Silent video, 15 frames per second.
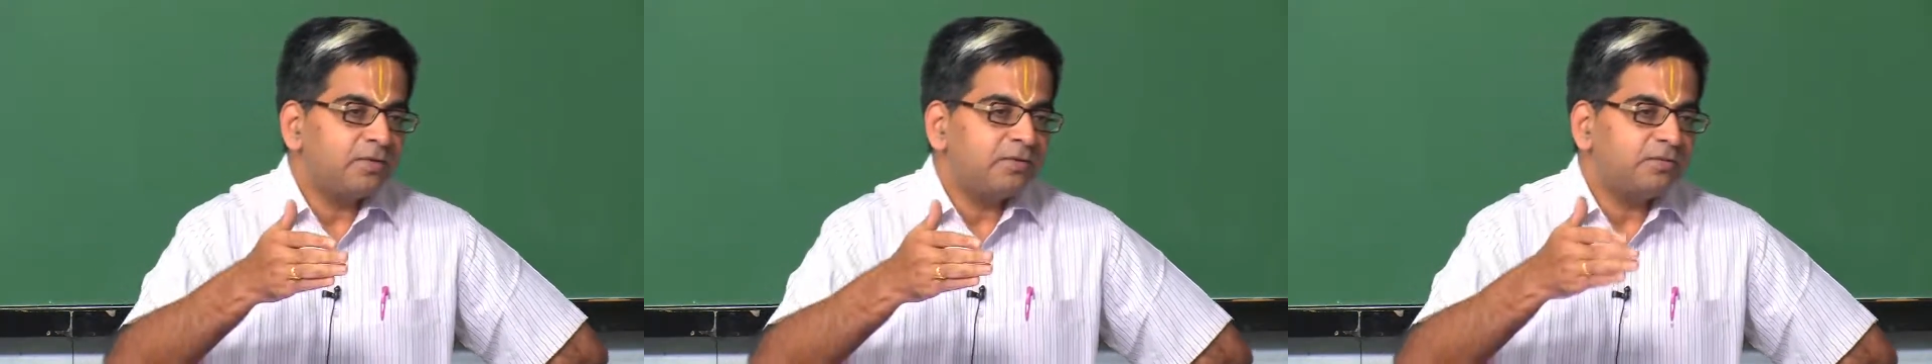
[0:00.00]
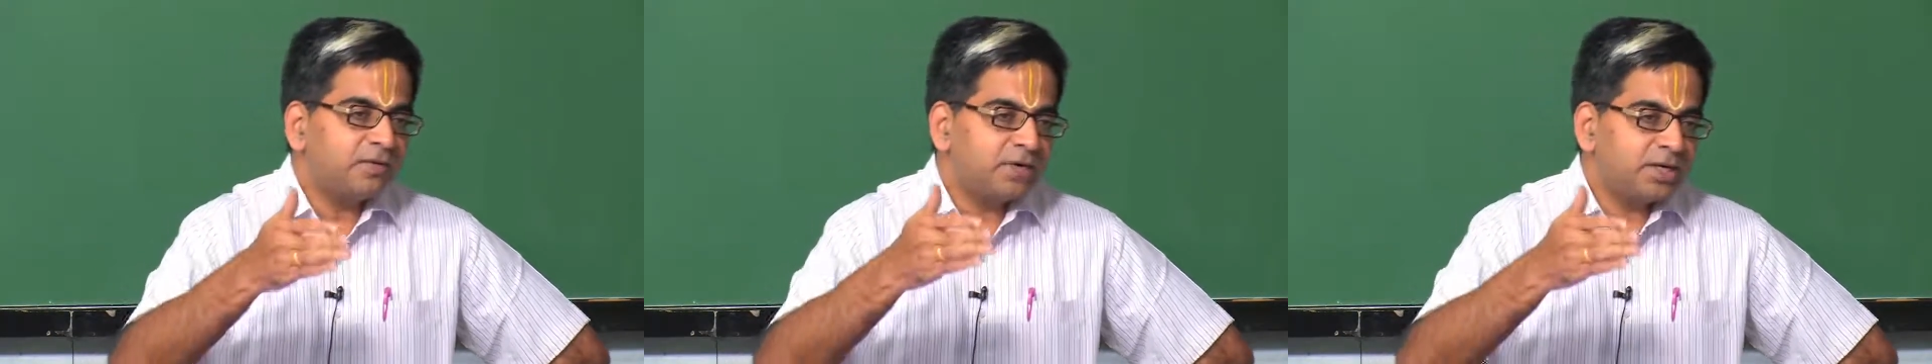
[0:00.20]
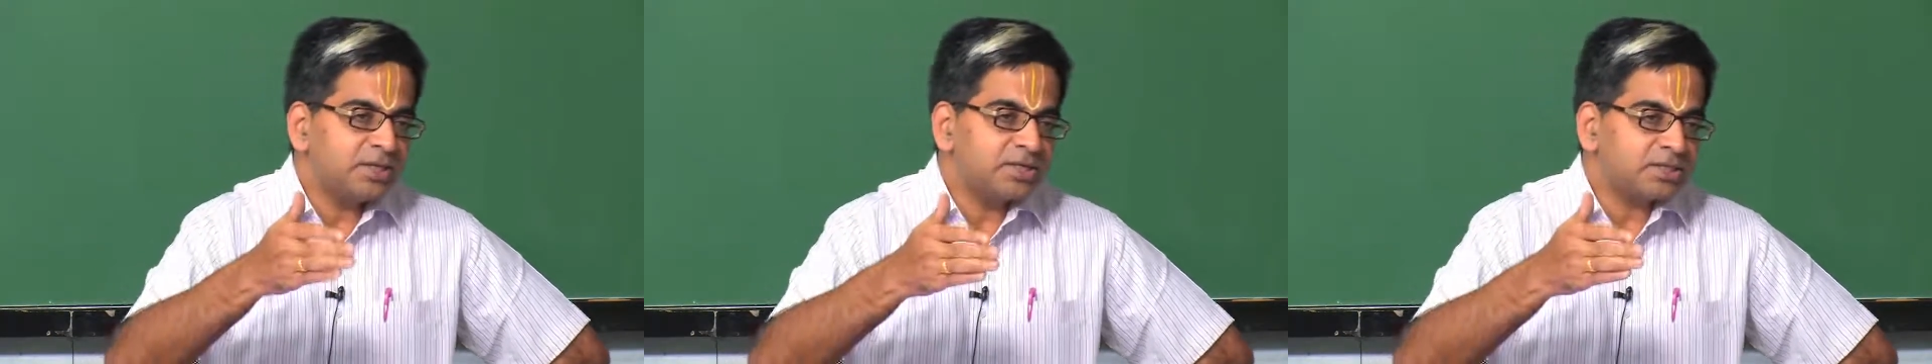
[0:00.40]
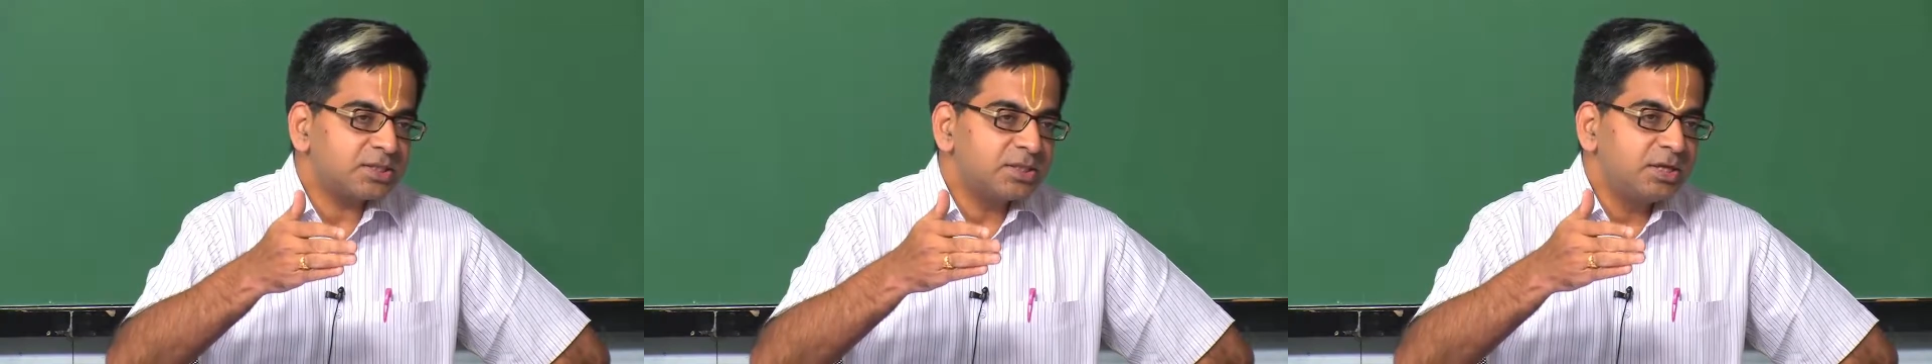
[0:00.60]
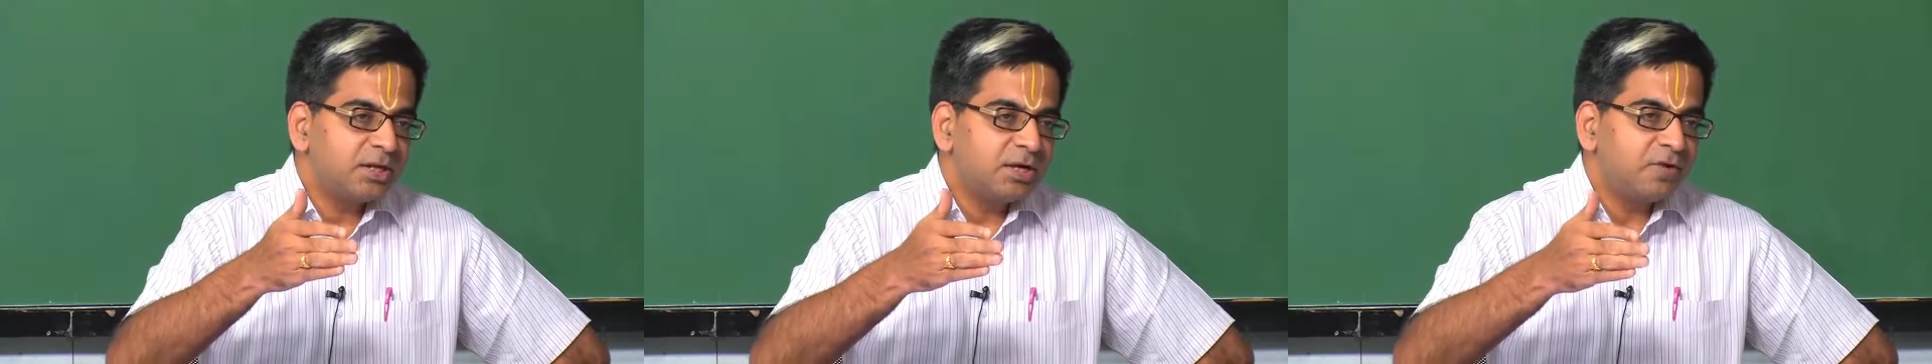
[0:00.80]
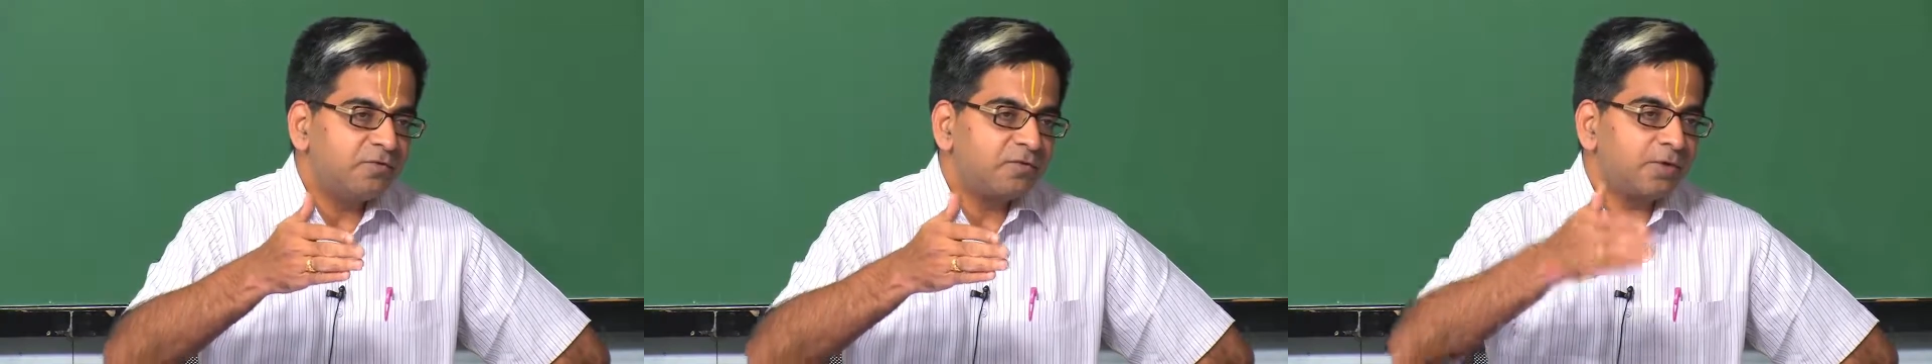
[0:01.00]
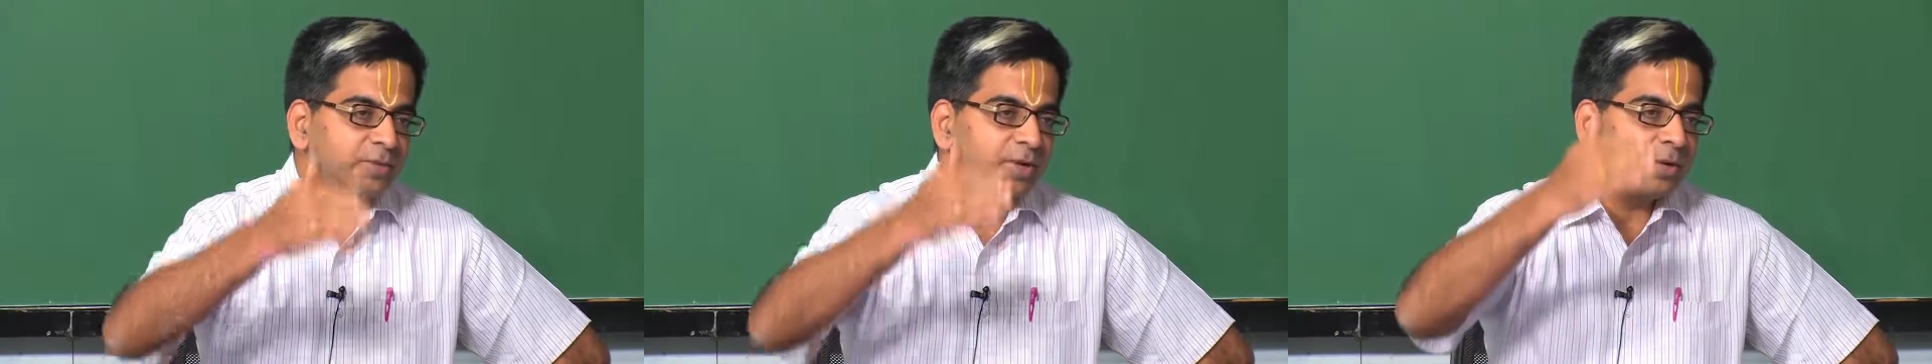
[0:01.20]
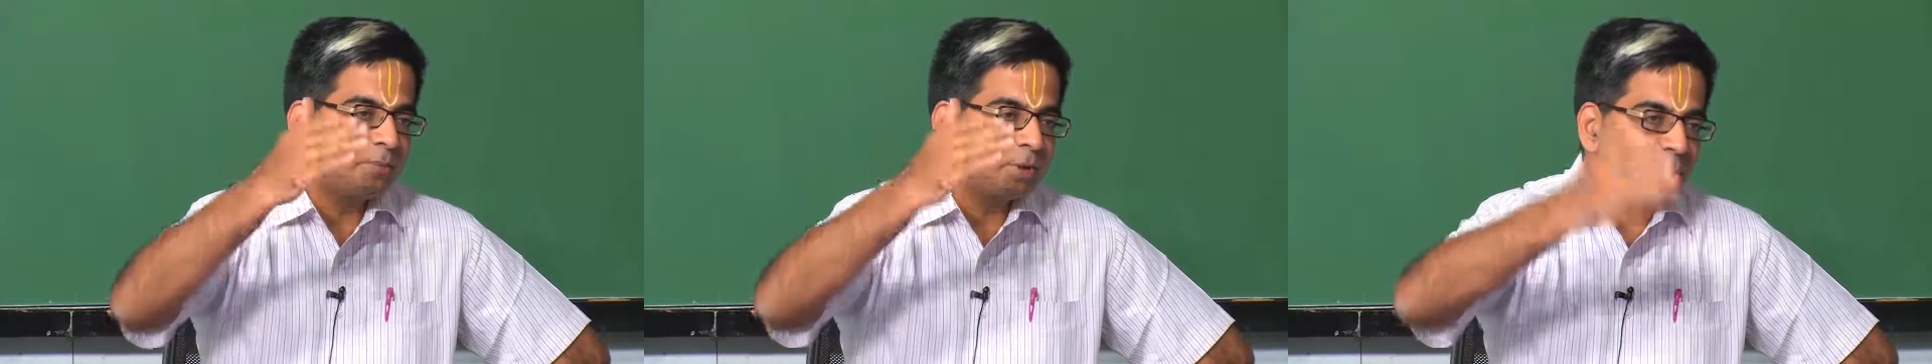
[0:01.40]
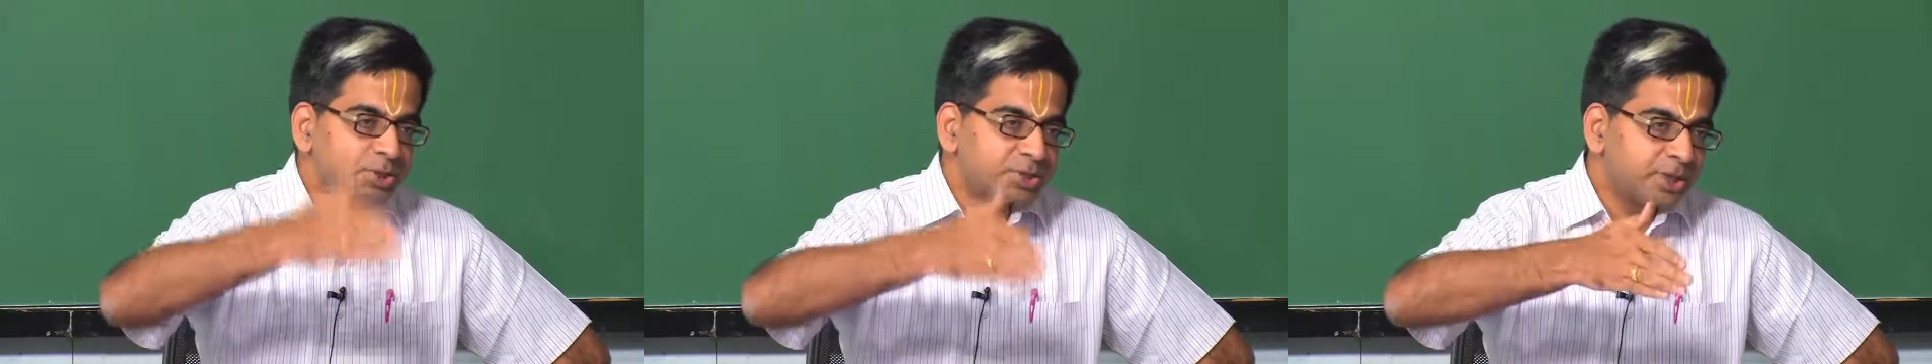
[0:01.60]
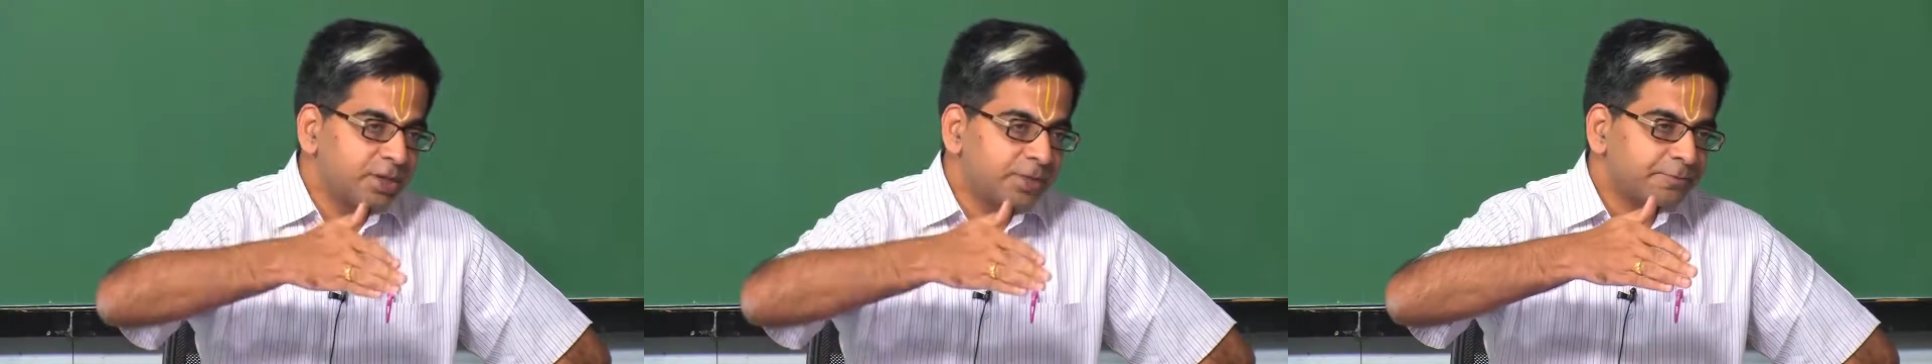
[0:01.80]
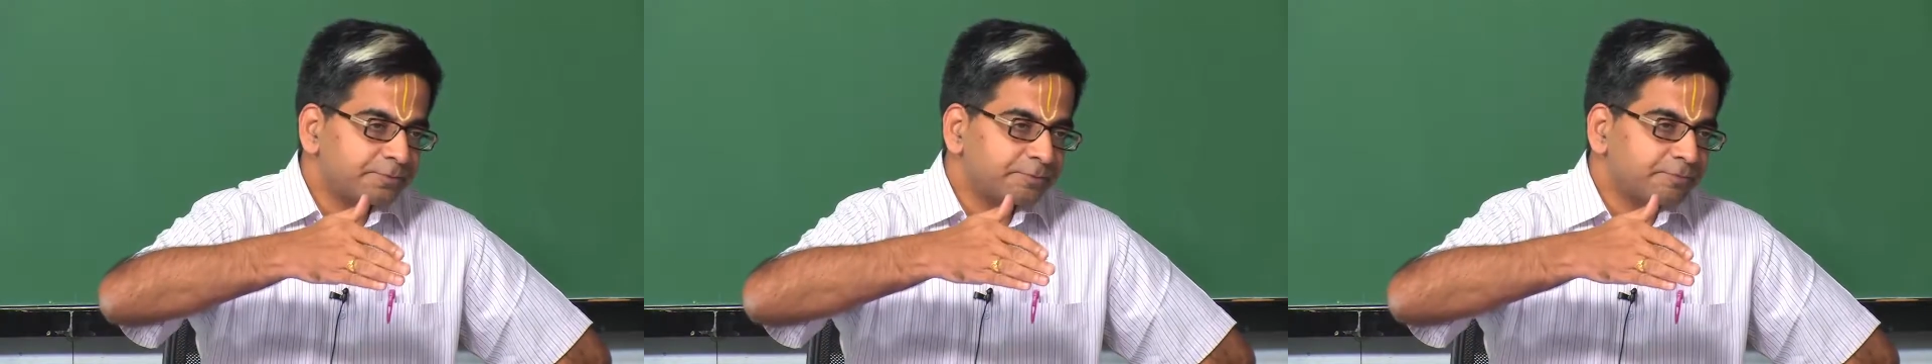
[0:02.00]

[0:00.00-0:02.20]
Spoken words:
first from your browser